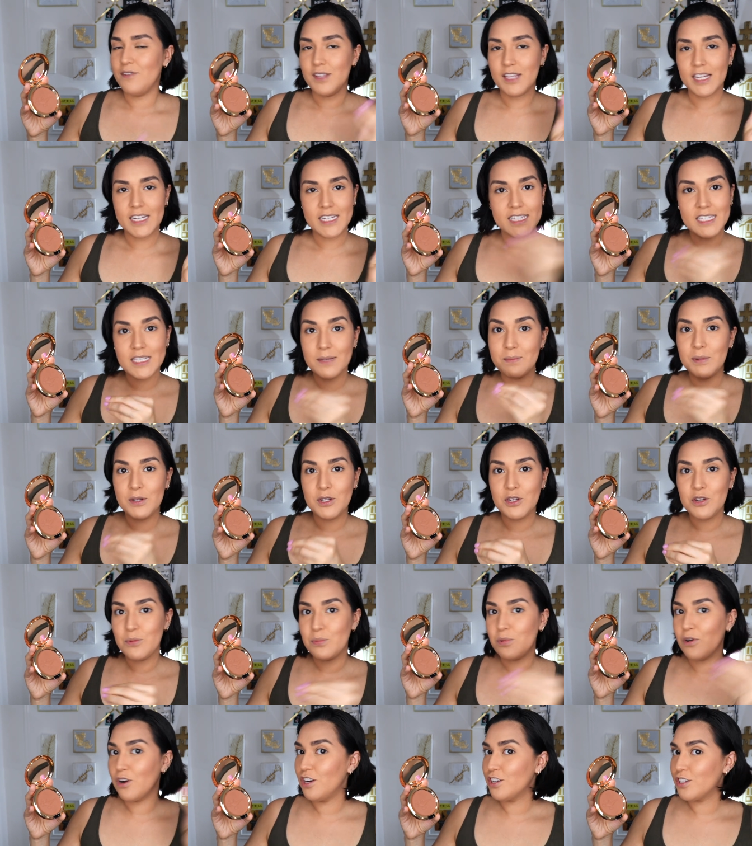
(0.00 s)
if you like dip in
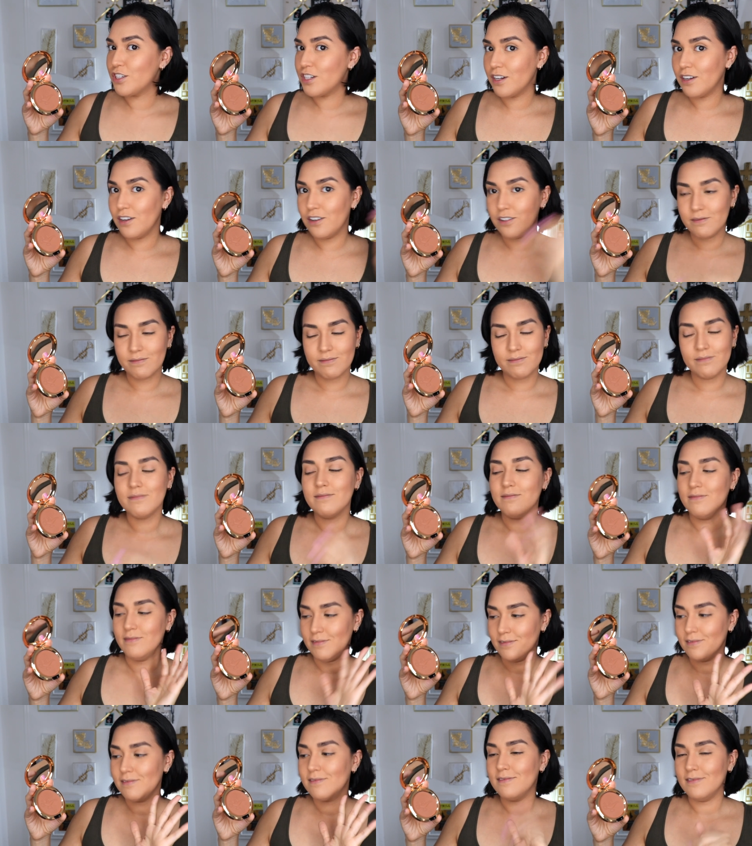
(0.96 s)
your brush and
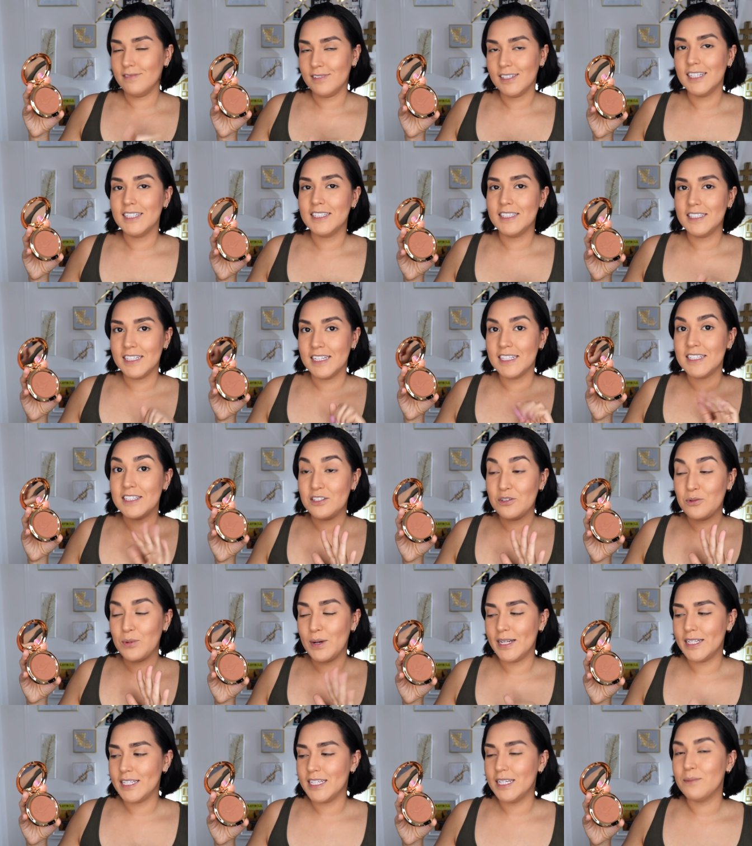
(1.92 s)
it's it's
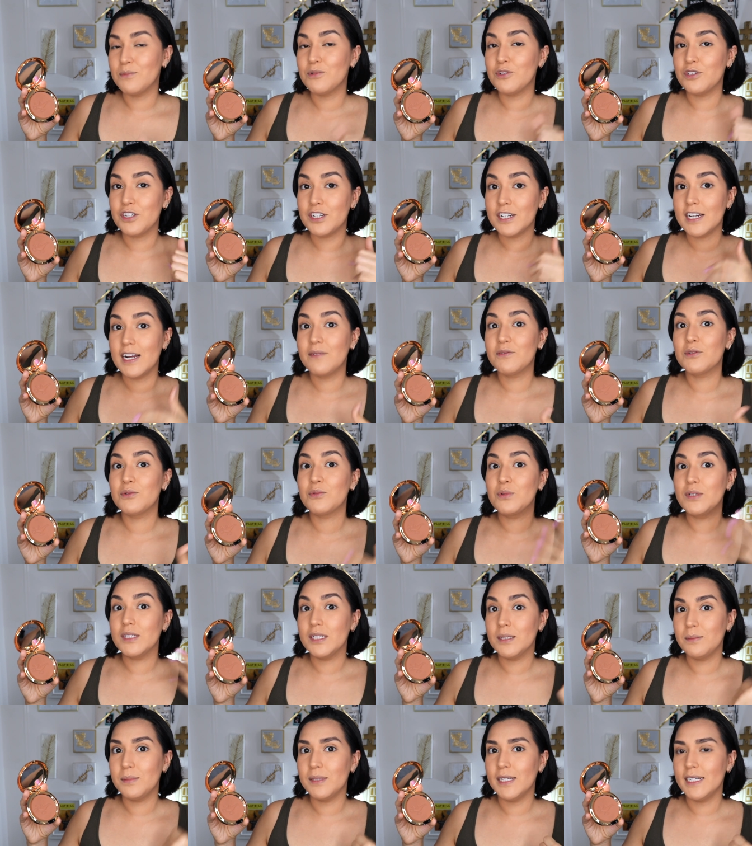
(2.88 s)
quite deep so you're gonna have to
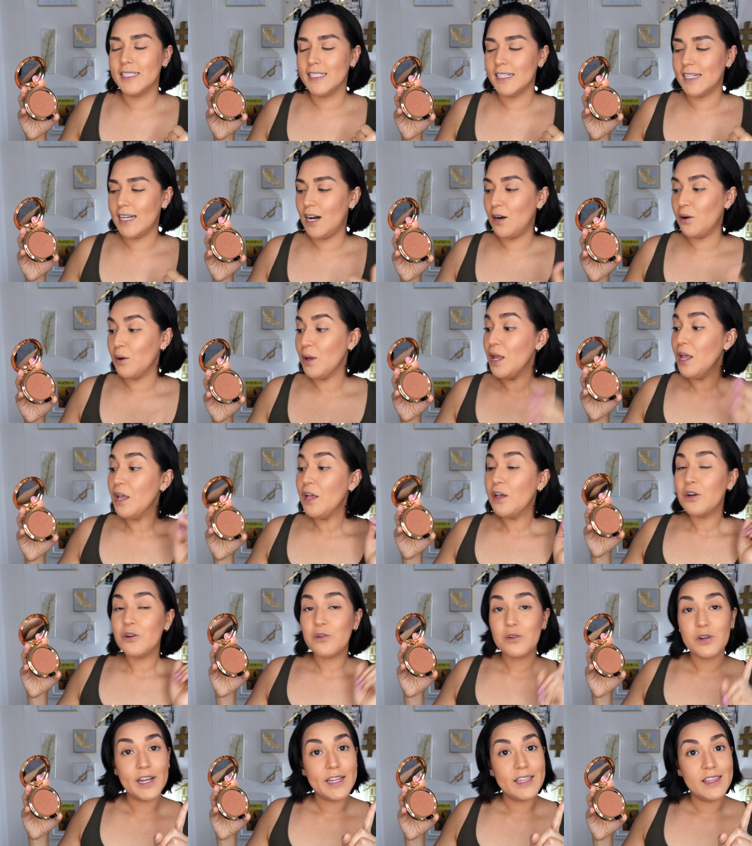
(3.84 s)
really blend it out
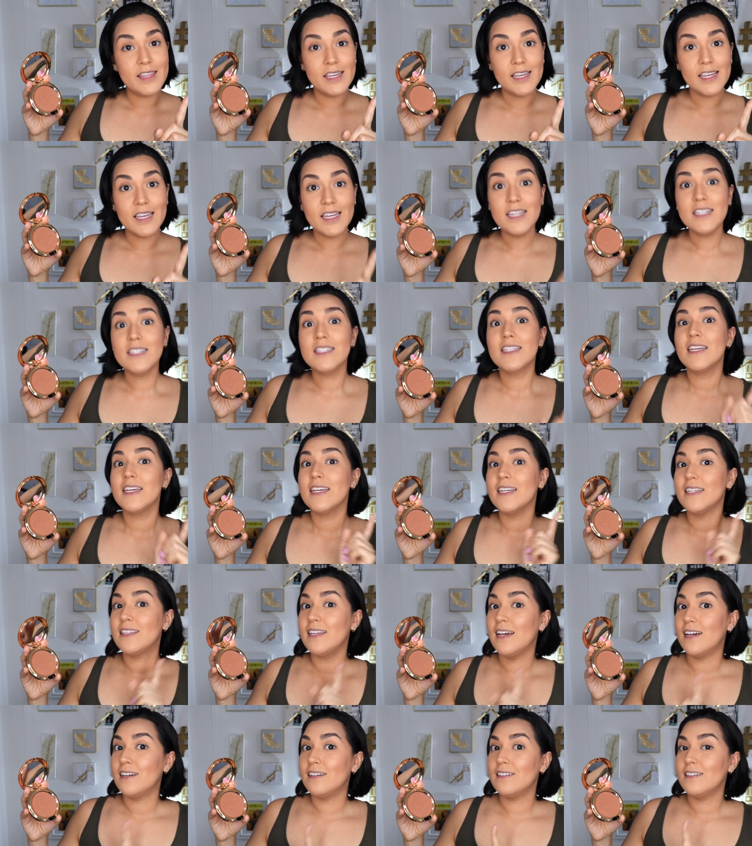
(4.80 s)
great thing is
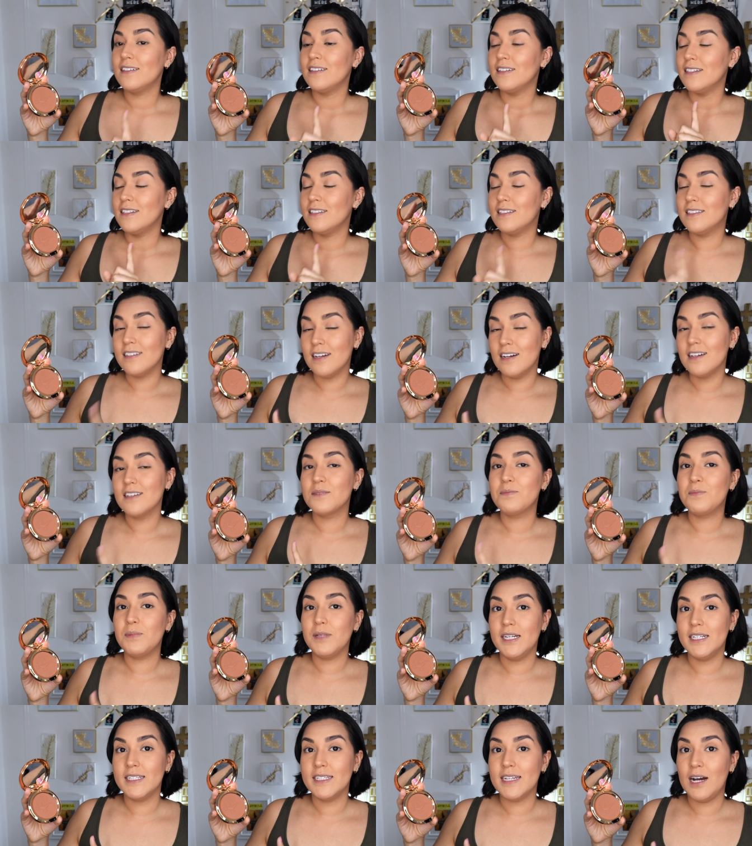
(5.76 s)
that it does
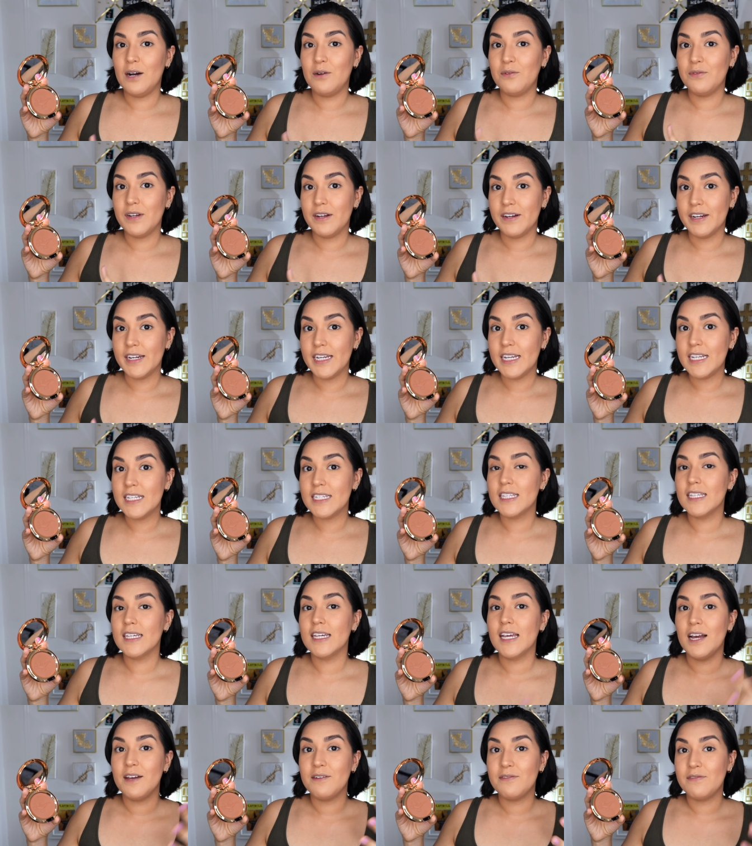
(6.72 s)
blend out very
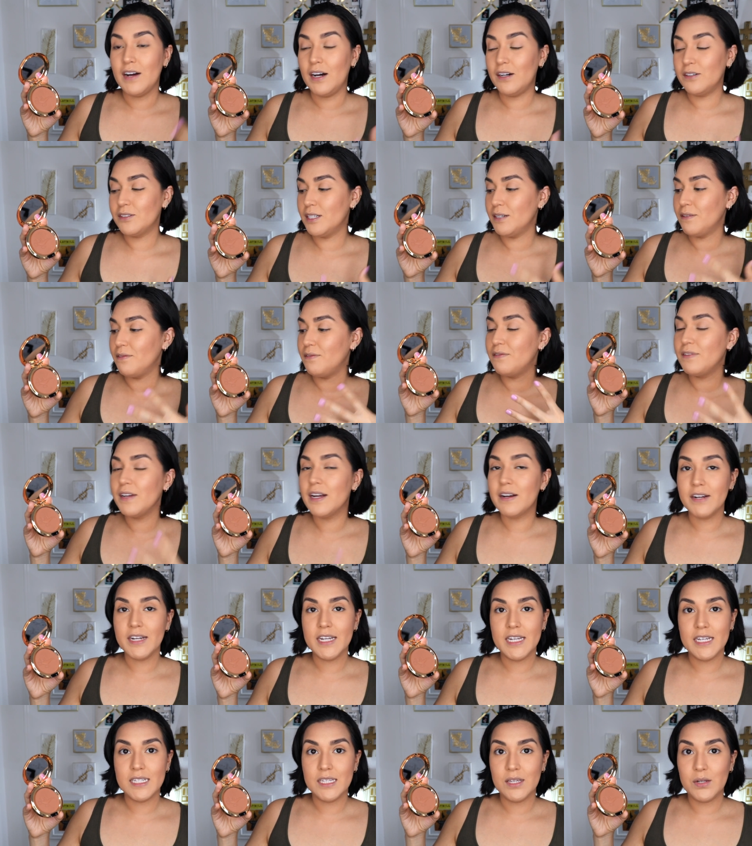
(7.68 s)
easily i found it
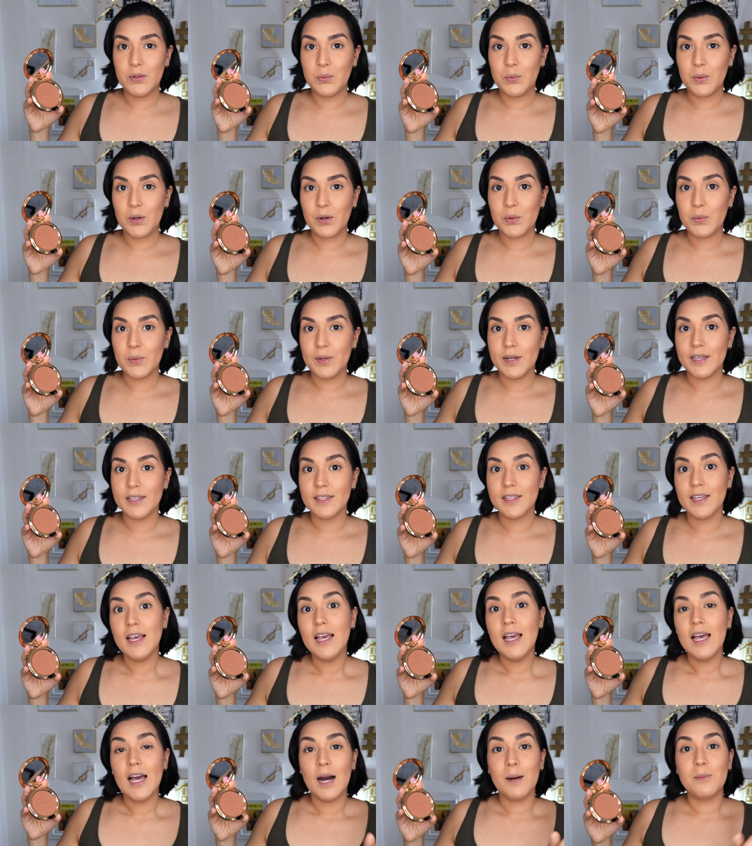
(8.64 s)
very easy to work with
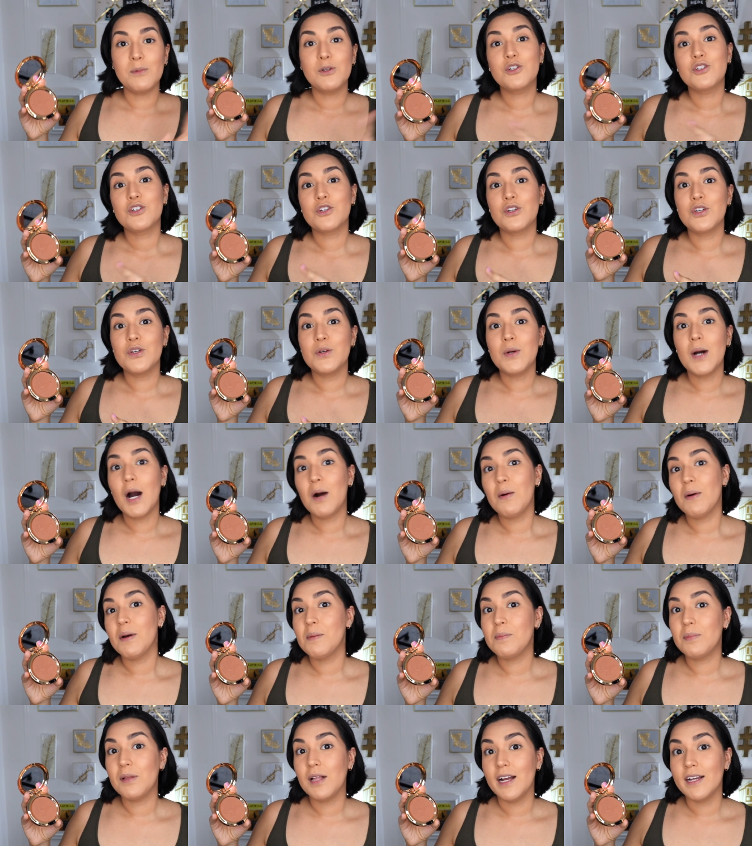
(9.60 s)
i'm gonna show you how
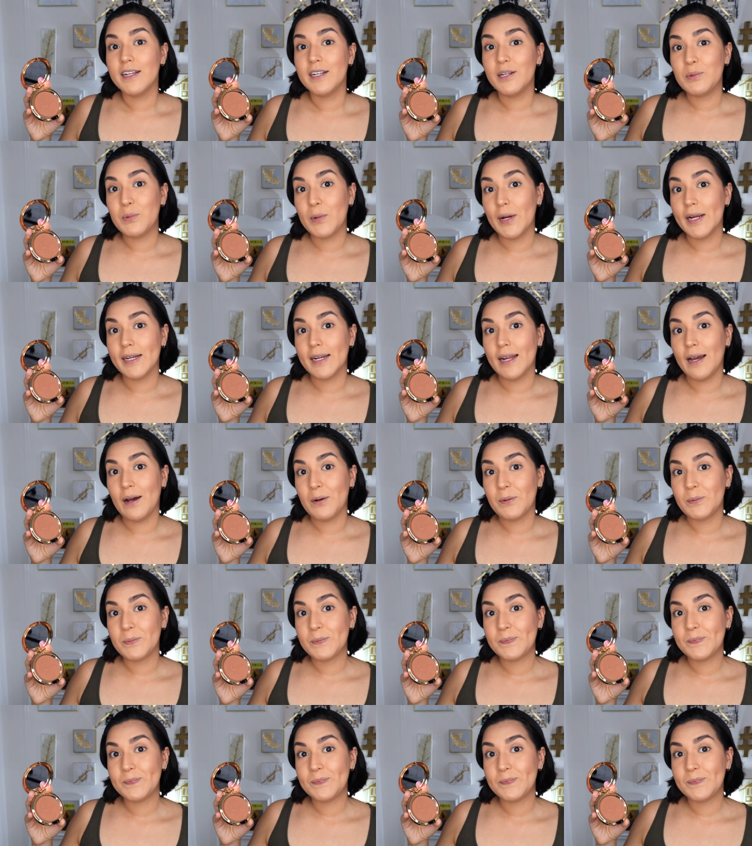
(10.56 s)
i applied it right now